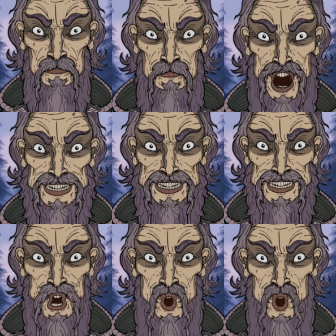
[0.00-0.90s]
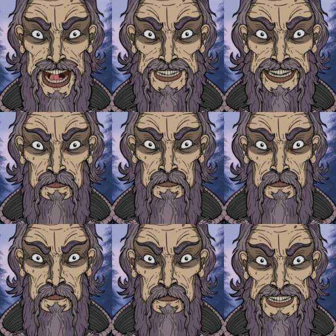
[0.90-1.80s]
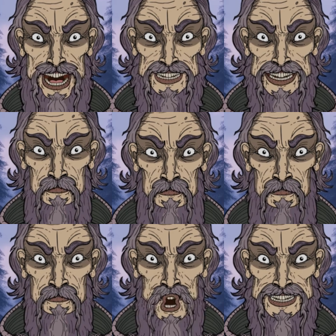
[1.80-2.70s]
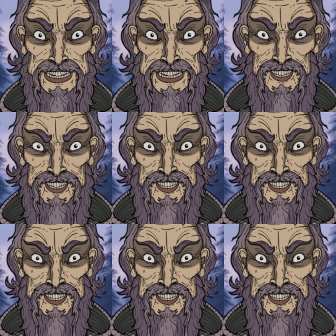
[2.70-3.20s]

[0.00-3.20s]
of human longing, pain, and the struggle